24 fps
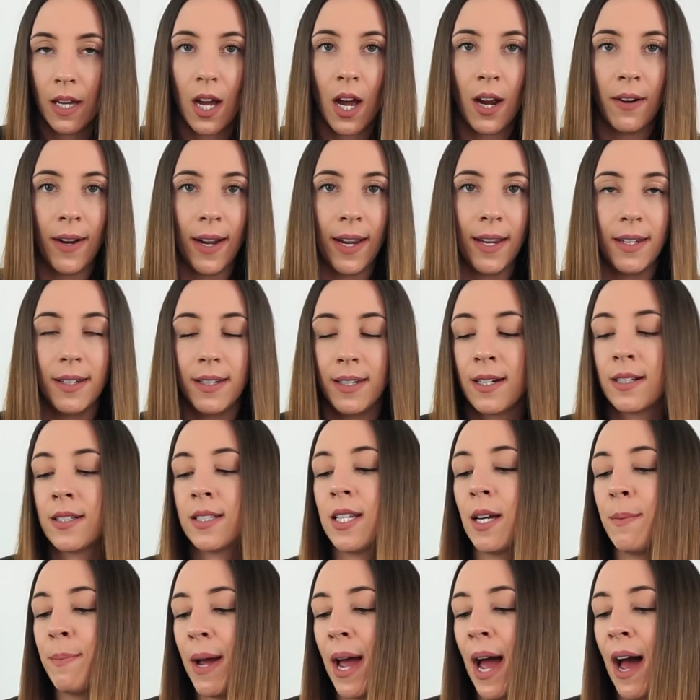Alright,
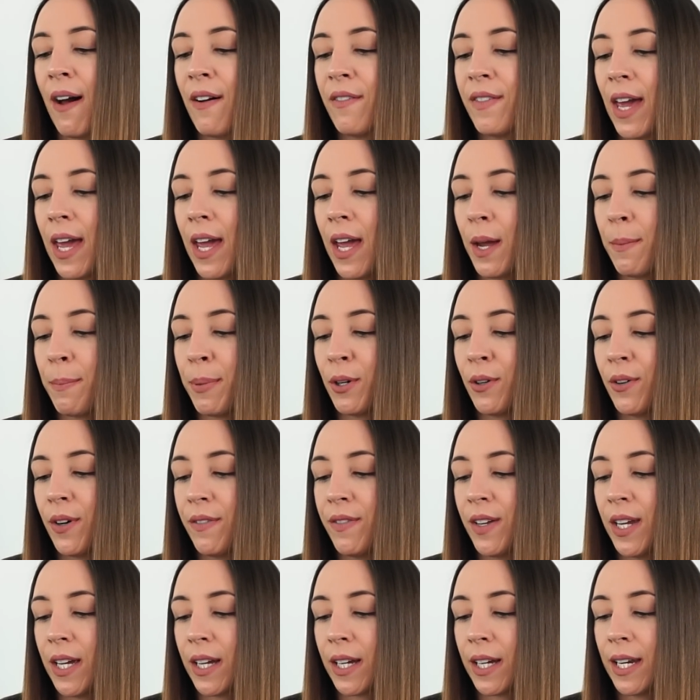next up I have a
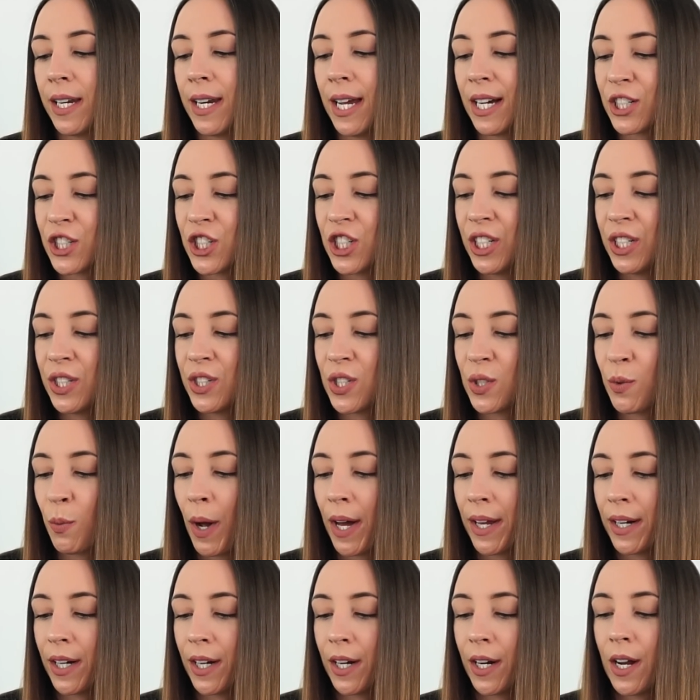Peruvian Connection
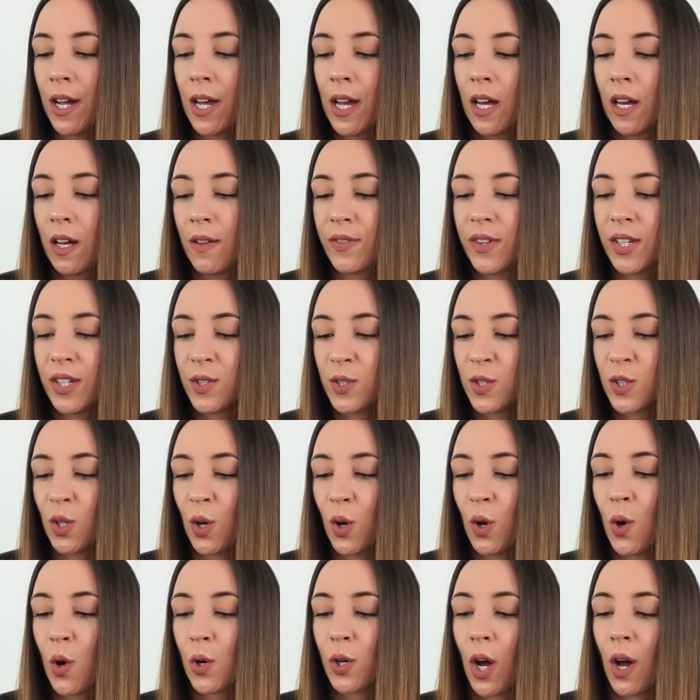sweater. This
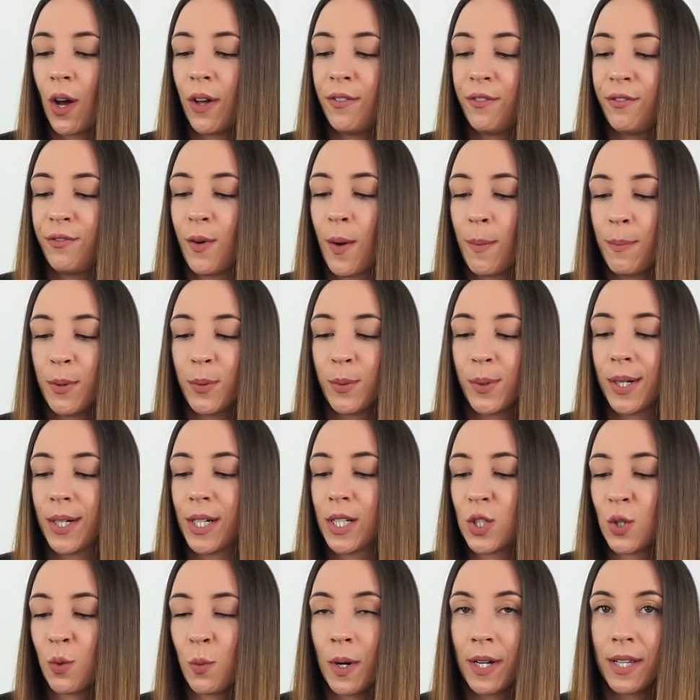sold on
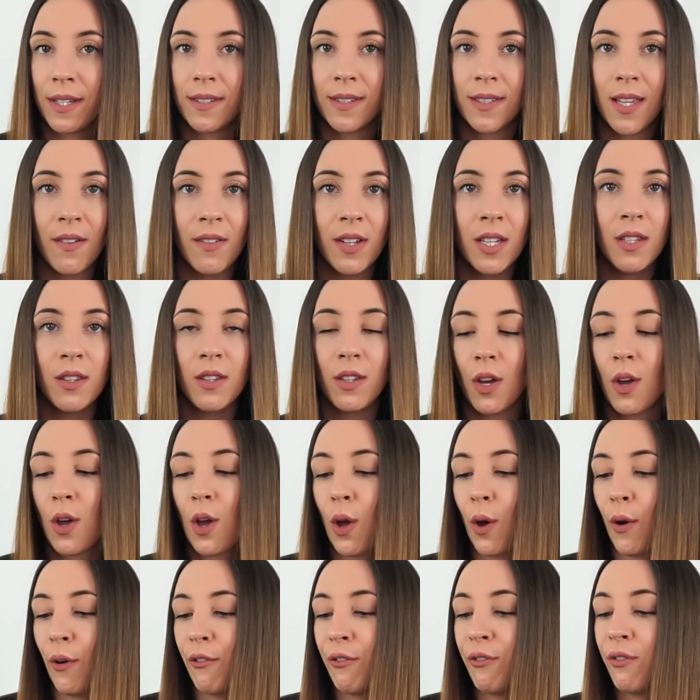February 27th
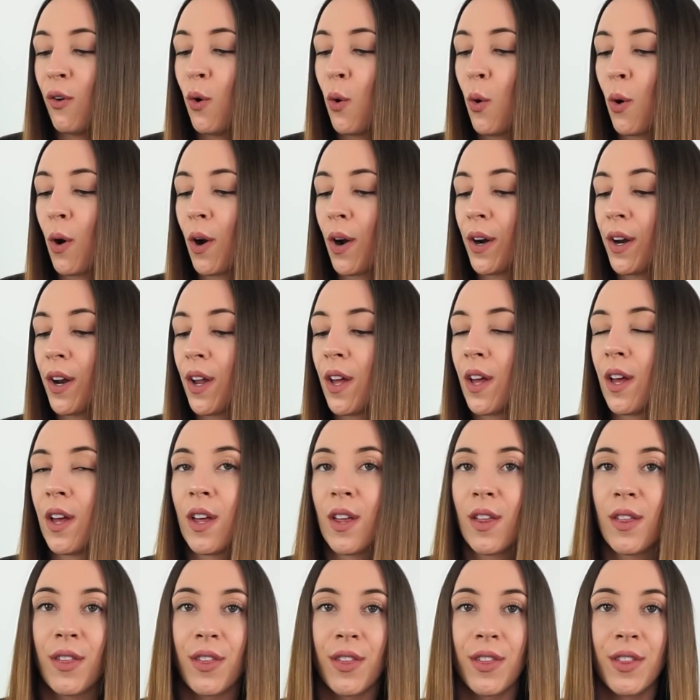for
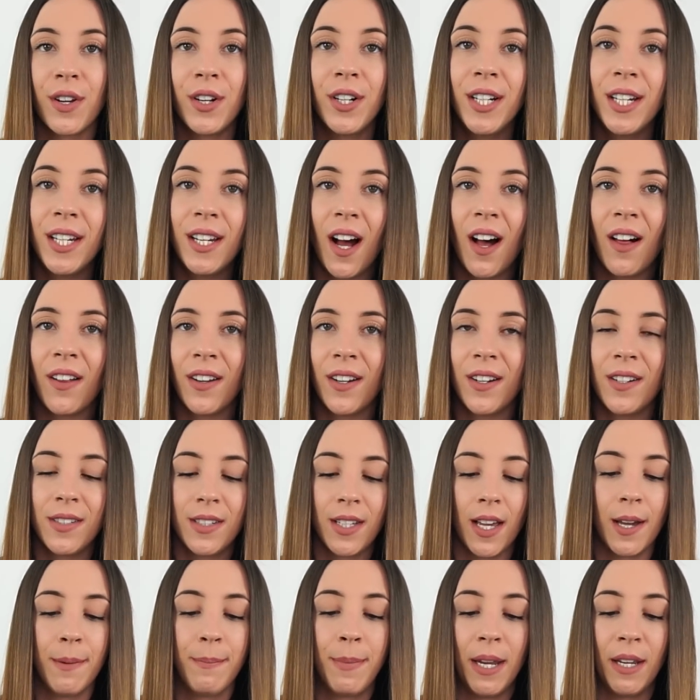
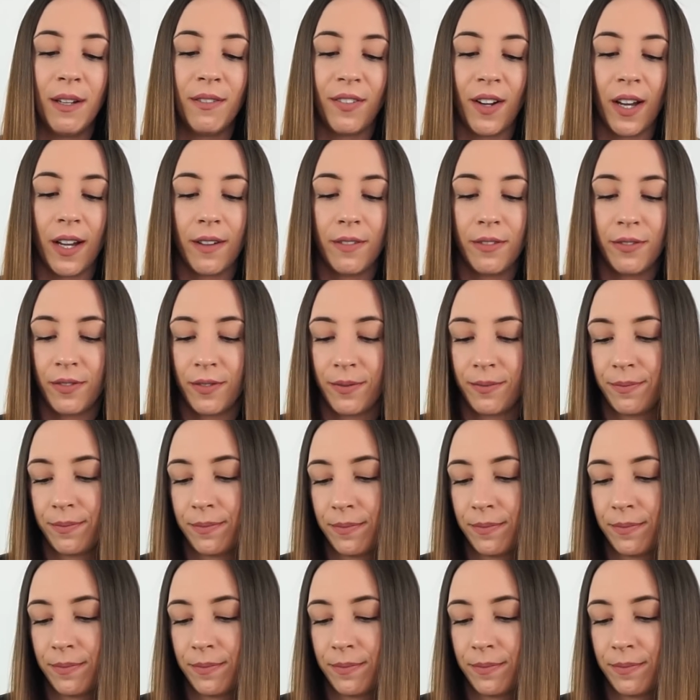$30. I paid $5.